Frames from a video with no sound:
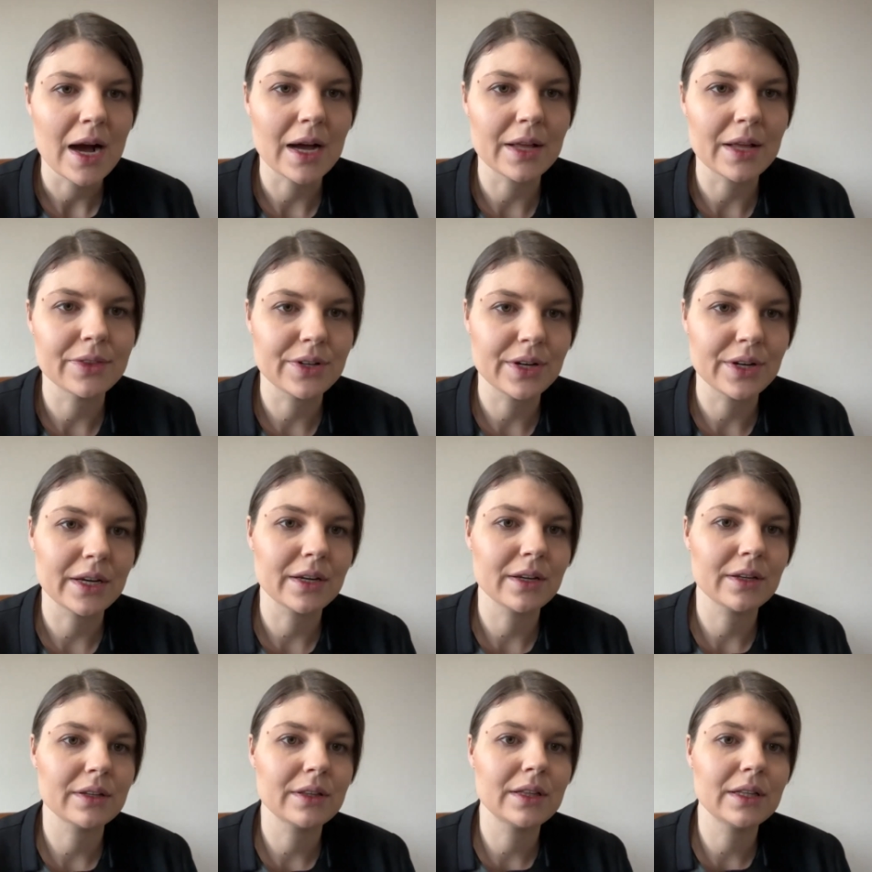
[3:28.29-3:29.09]

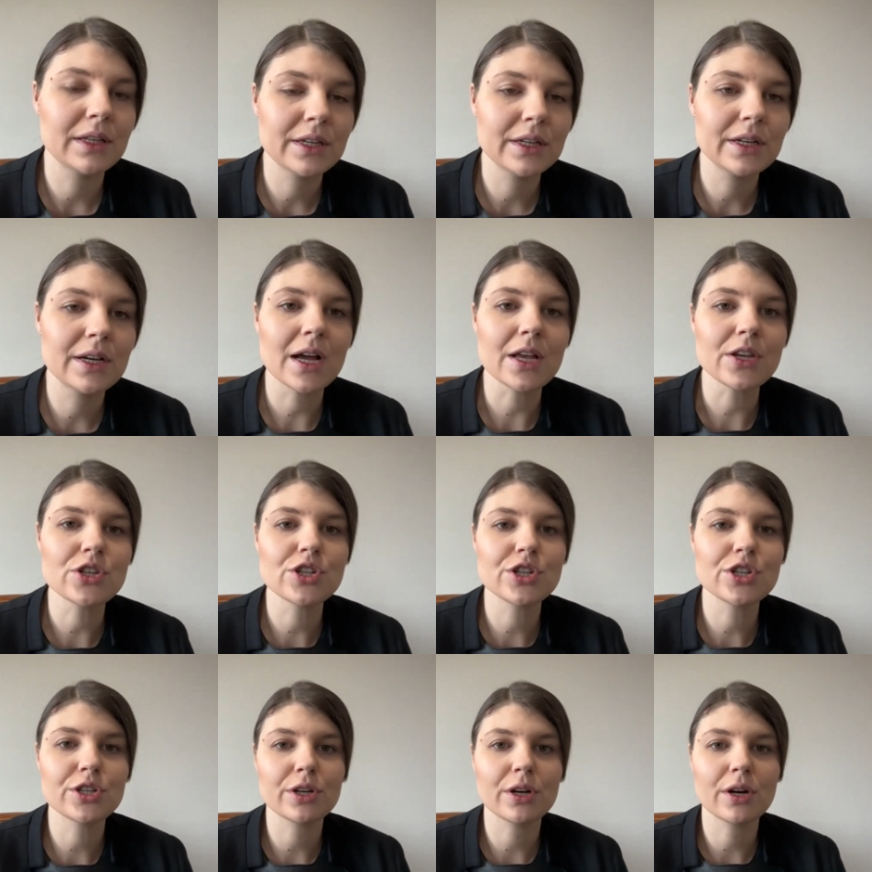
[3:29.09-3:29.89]
Andrei
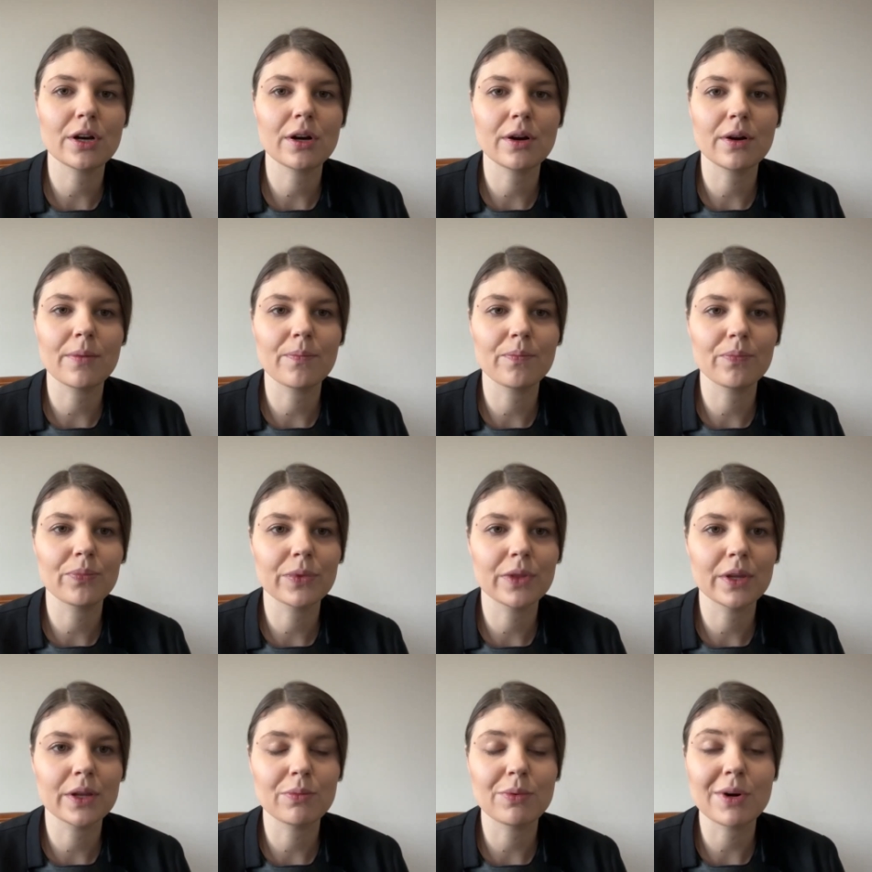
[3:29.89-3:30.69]
Dligach,
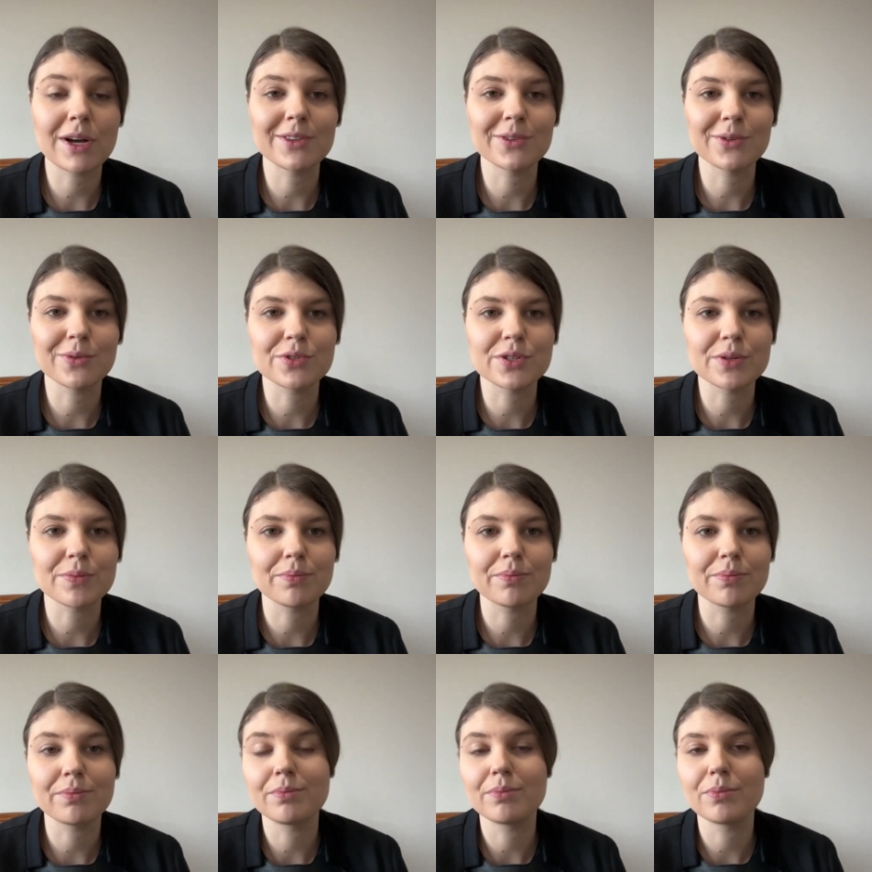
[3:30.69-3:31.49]
uh, one of
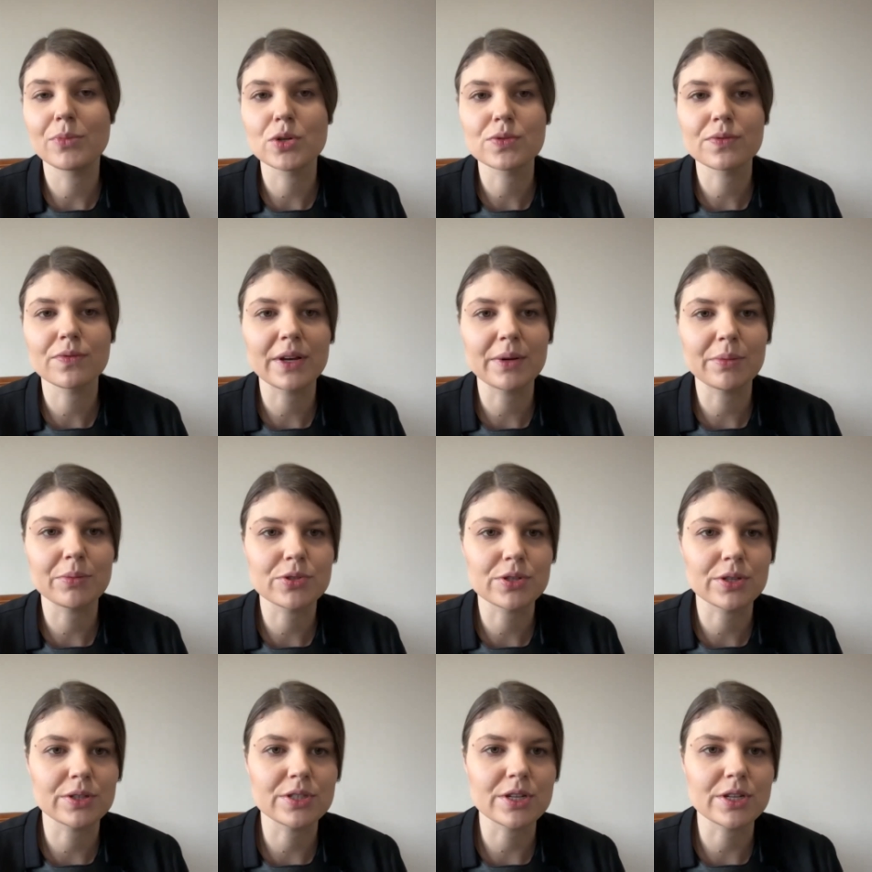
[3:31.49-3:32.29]
the most
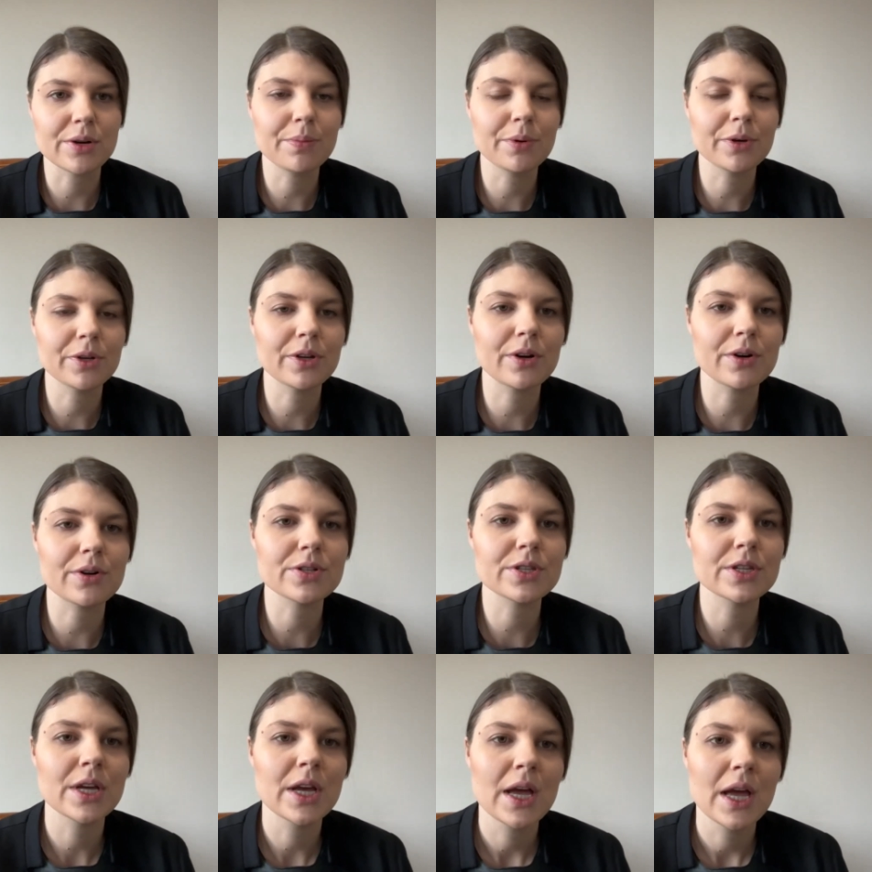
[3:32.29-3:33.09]
famous
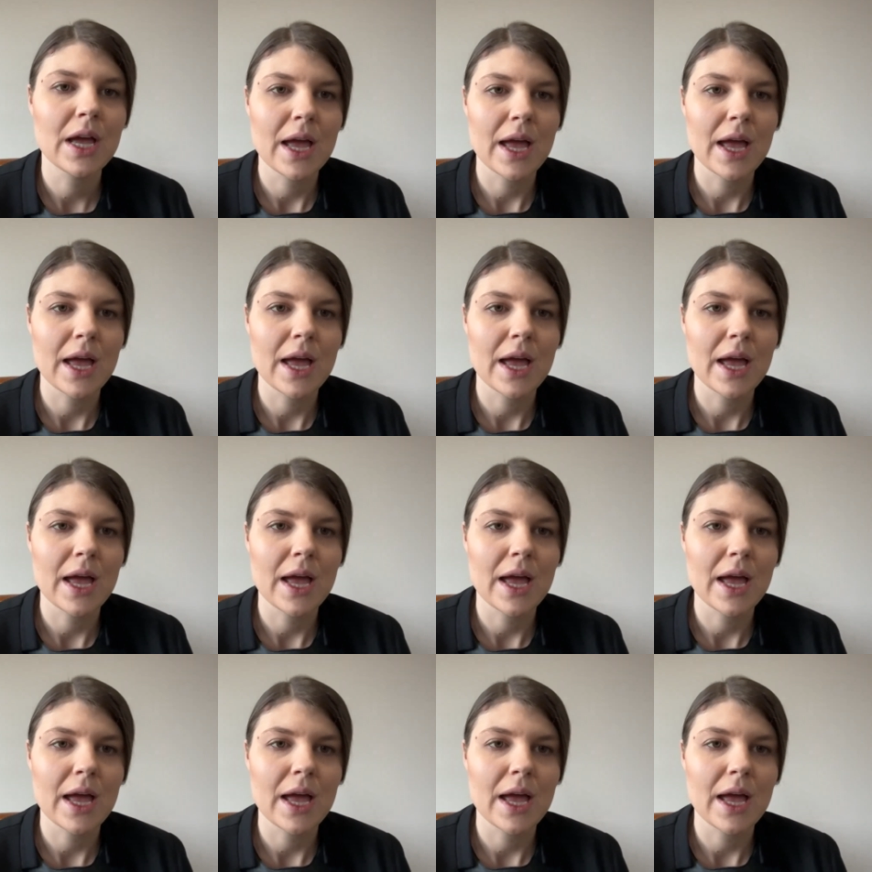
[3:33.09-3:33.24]
entrepreneurs,